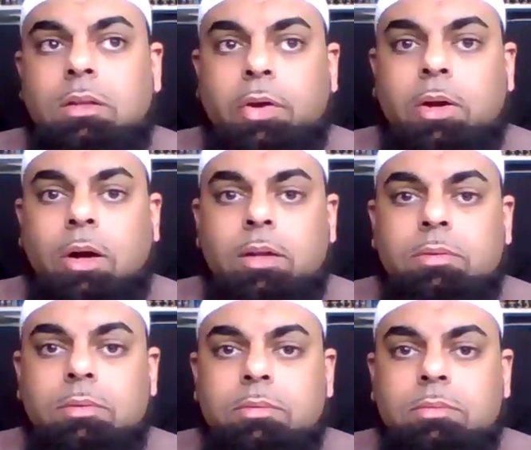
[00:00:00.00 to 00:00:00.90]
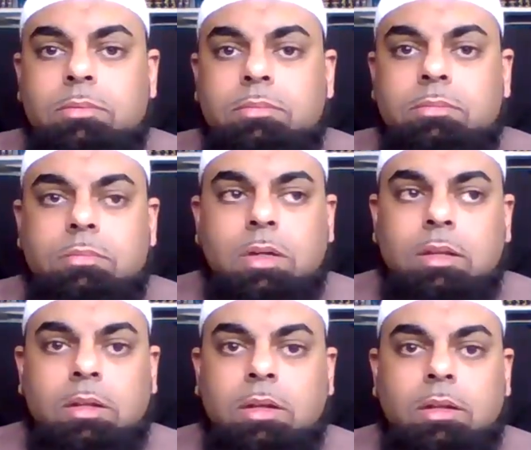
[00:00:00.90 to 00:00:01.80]
they're gone.
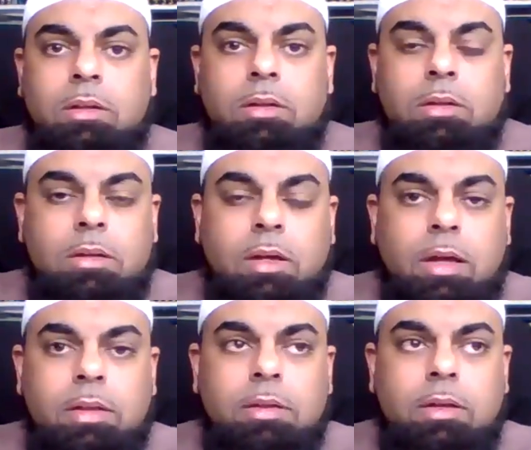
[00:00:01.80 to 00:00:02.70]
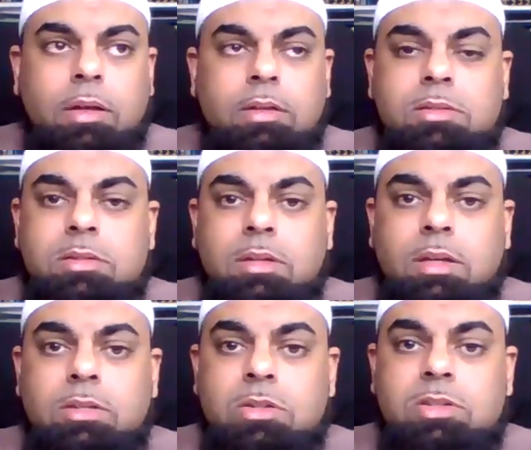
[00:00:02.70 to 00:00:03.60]
Okay, the and it's
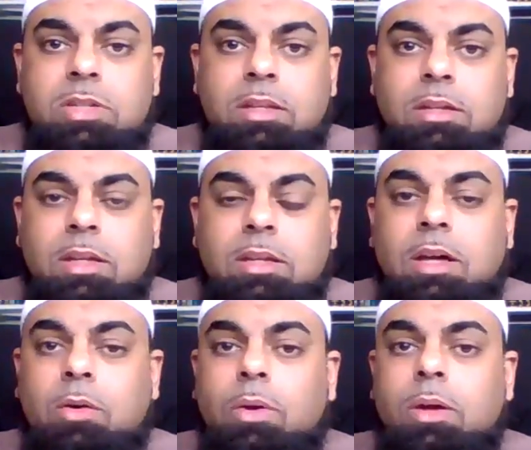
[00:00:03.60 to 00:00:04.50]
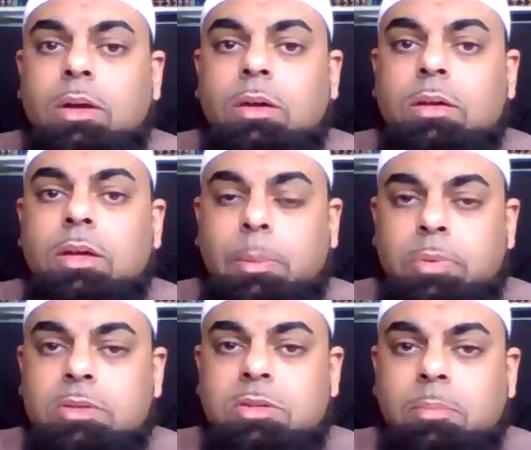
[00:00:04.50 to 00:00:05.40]
easier said than done now. Keep
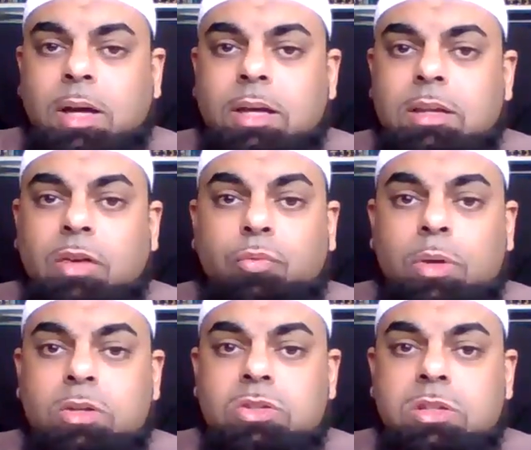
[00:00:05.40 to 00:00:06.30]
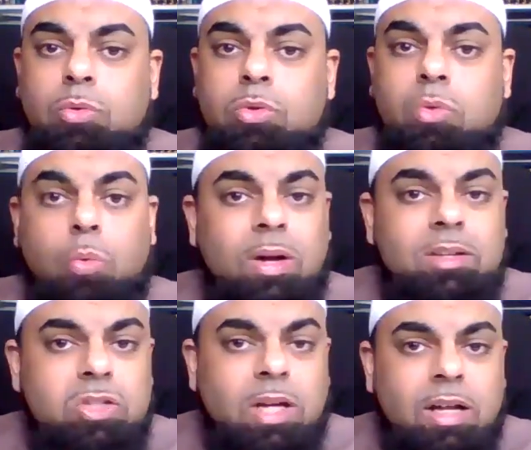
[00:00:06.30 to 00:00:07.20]
this in mind. If we just lose
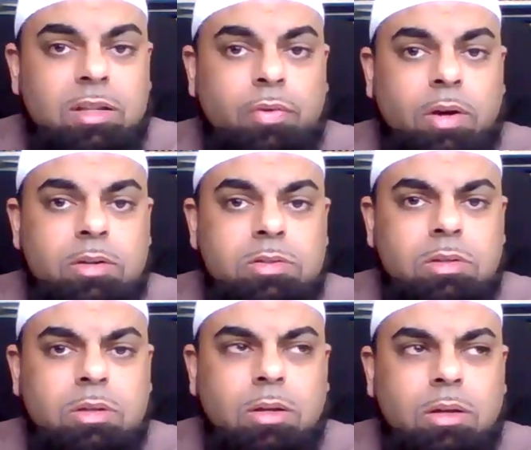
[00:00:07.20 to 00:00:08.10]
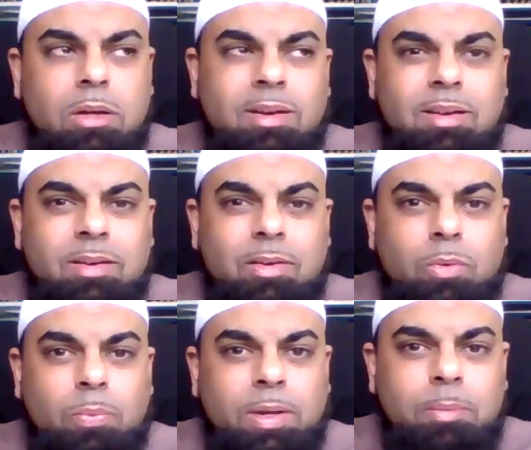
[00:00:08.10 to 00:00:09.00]
one child of ours,
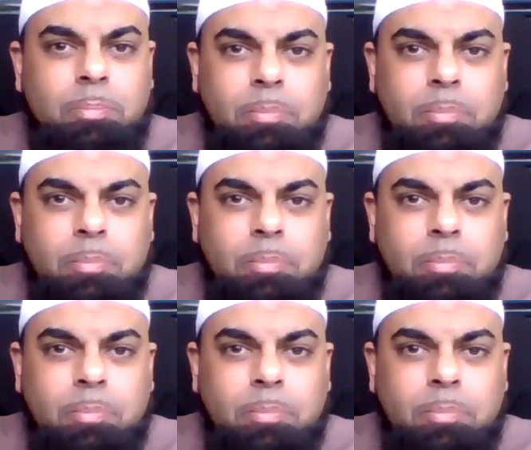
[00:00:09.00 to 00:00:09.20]
we